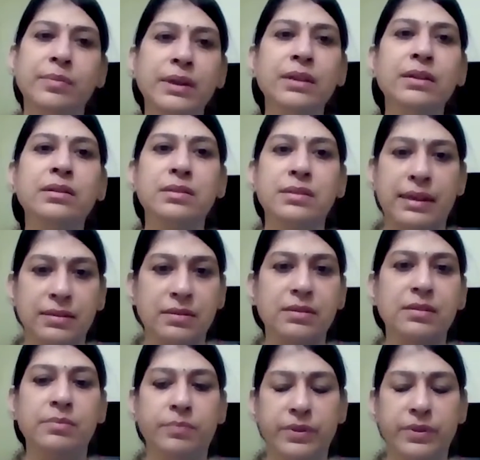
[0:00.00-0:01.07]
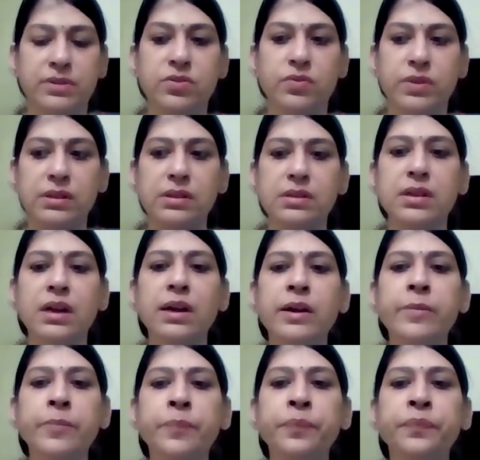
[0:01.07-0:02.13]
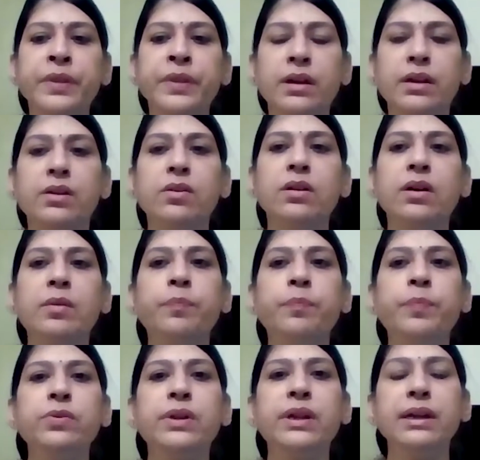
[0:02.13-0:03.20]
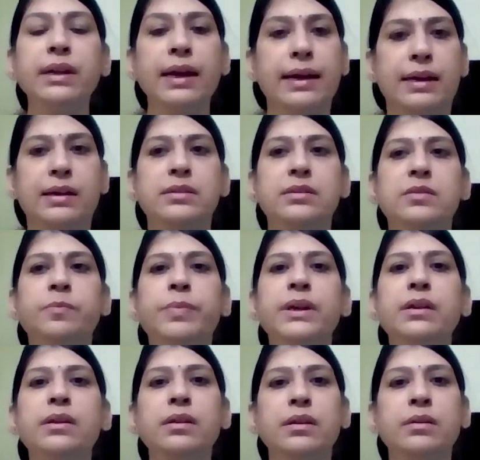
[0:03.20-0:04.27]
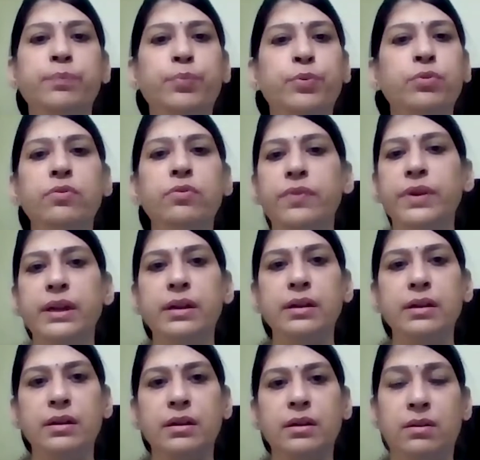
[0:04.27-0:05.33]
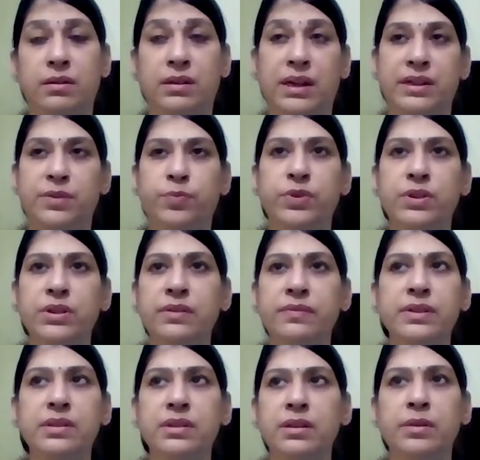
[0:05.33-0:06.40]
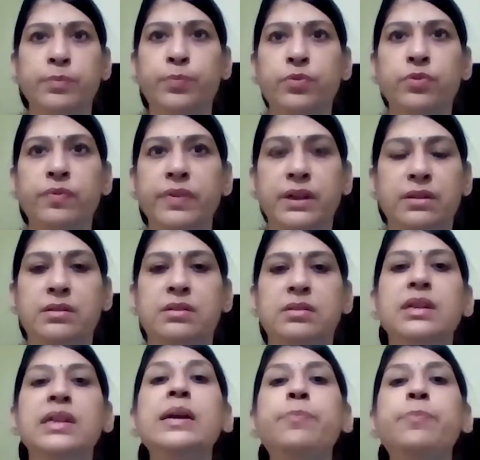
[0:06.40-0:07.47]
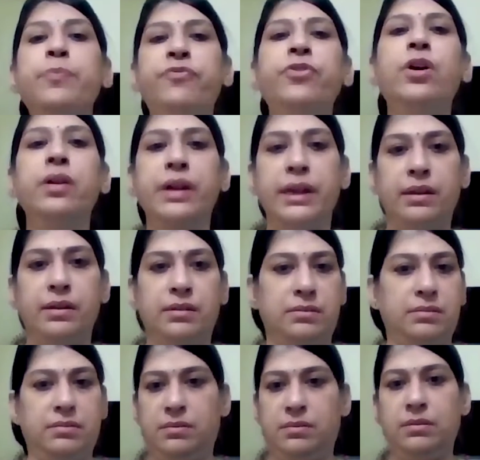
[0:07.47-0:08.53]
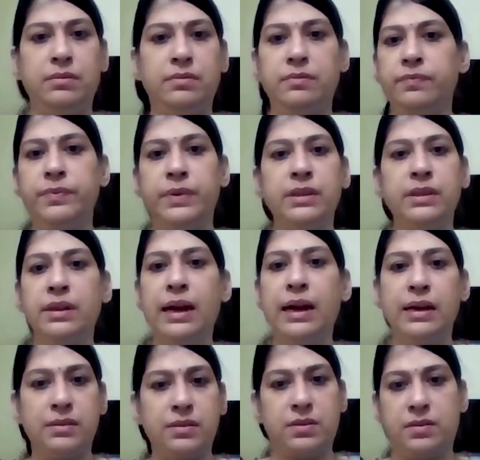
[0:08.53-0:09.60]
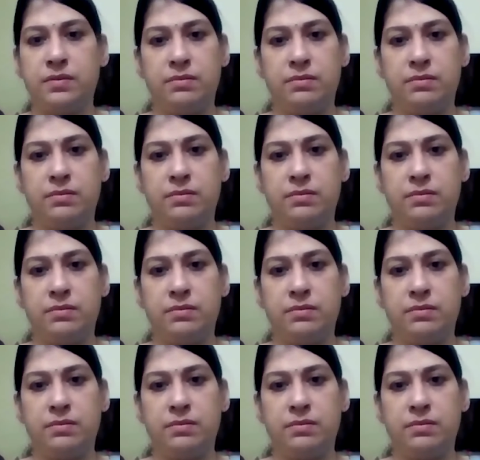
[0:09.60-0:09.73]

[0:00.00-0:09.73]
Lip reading: I mean, it is as simple. So it is, computing has been improving, or I wouldn't even say improving, it's leapfrogging in the last